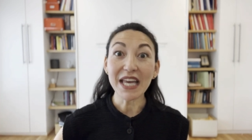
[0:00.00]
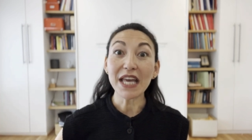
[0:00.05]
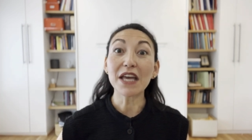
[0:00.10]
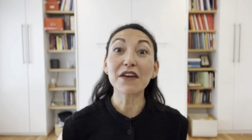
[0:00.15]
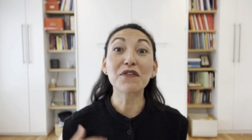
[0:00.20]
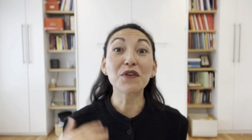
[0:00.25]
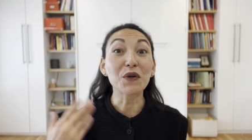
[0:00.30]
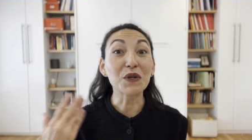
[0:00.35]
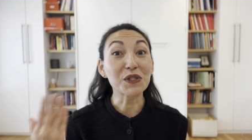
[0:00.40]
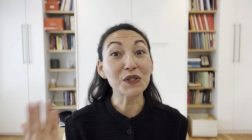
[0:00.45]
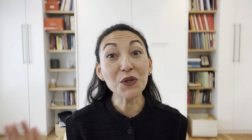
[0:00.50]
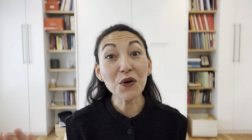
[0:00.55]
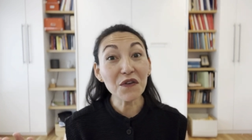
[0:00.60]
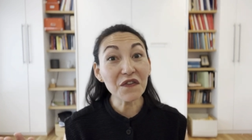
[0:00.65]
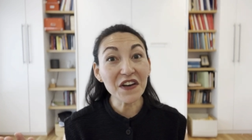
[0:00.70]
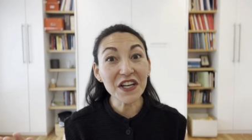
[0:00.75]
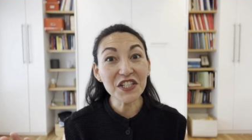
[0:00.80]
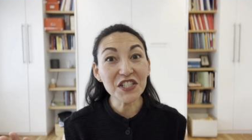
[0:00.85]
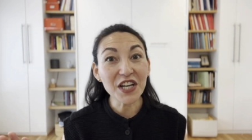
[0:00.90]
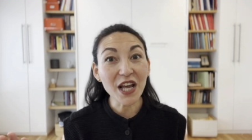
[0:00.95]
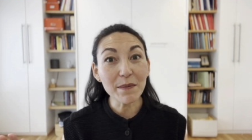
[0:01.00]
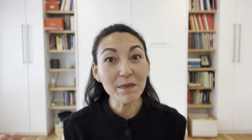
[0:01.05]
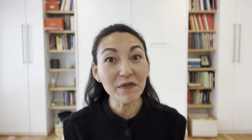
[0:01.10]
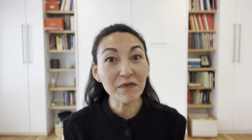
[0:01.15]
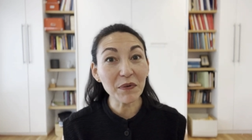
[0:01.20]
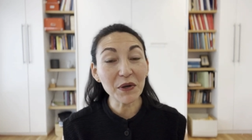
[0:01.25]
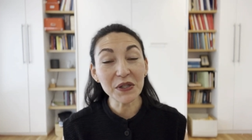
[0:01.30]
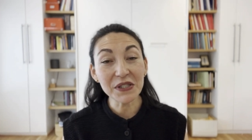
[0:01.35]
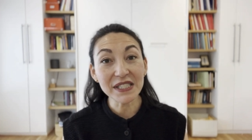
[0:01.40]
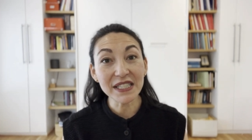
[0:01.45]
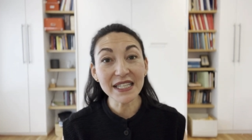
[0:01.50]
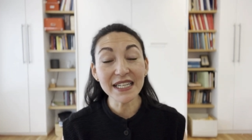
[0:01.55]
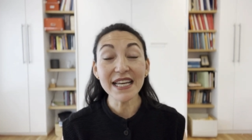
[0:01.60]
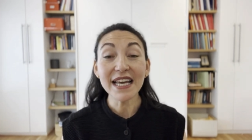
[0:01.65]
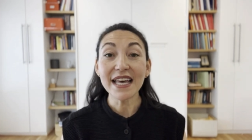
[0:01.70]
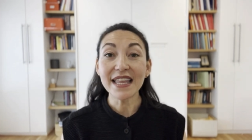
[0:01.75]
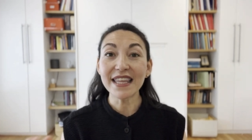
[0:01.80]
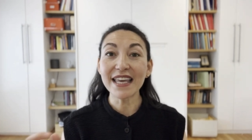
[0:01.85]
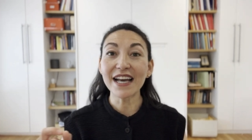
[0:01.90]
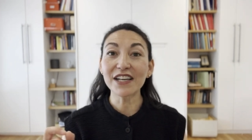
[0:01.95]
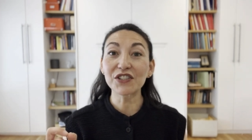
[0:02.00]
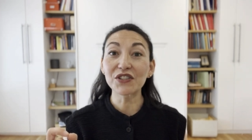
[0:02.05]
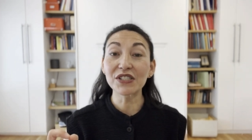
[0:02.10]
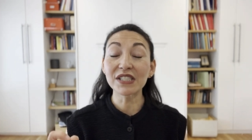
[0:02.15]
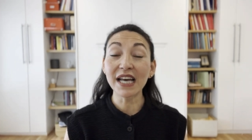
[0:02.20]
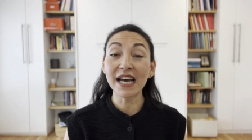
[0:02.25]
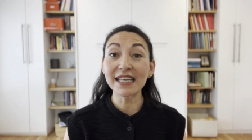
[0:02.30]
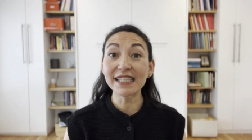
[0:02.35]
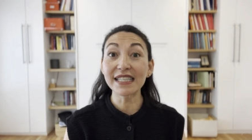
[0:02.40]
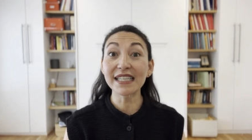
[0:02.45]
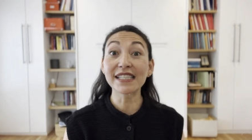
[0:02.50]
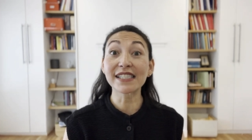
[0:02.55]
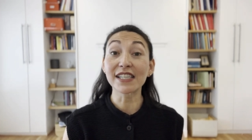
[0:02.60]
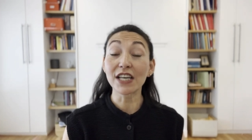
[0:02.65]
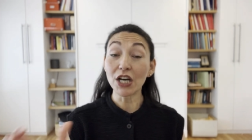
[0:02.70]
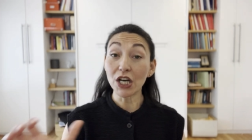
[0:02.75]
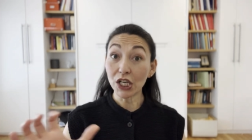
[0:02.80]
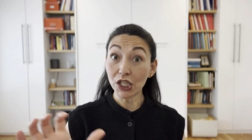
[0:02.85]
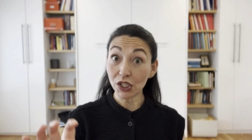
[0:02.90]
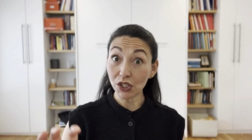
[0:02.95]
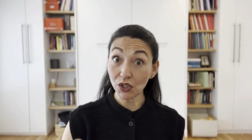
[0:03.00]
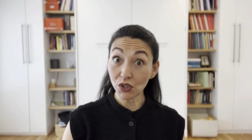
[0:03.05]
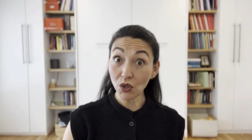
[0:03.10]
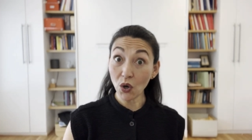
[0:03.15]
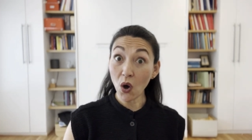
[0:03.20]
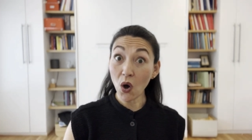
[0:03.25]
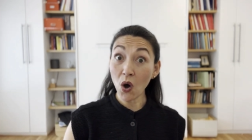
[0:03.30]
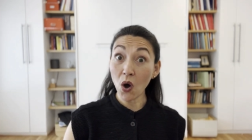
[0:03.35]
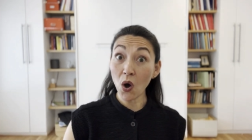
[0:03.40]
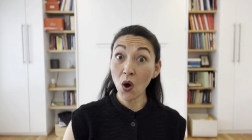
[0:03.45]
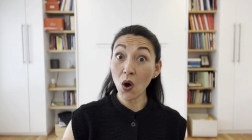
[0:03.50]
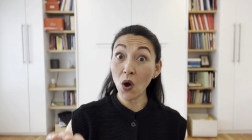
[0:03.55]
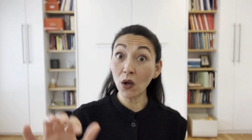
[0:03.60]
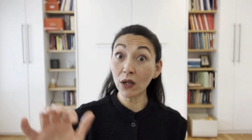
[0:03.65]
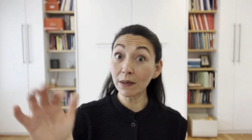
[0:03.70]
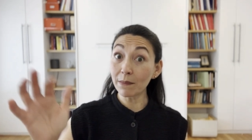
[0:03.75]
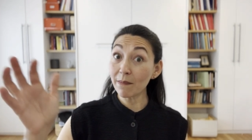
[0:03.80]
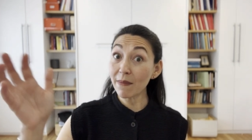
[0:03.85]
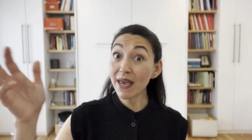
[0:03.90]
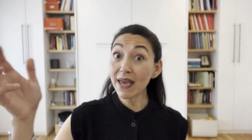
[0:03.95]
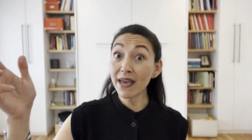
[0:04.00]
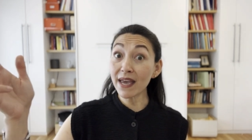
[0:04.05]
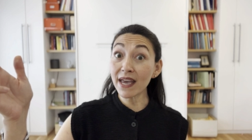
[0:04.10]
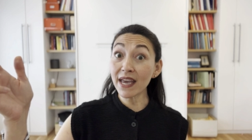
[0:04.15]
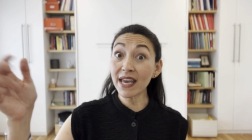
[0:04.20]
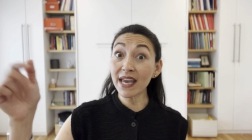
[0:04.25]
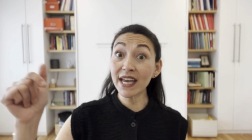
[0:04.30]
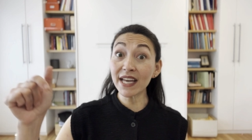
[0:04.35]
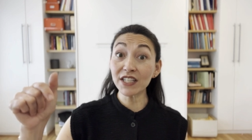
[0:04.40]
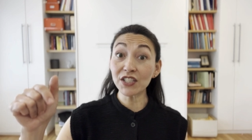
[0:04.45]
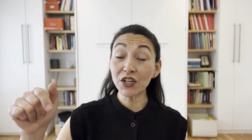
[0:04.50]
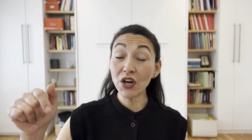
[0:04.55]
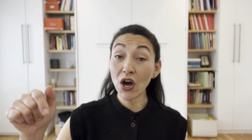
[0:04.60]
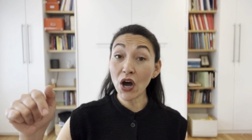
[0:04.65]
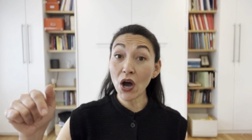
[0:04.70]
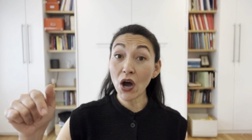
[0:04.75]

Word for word: If you're a solfege type of person, the exercise is sol, mi, do,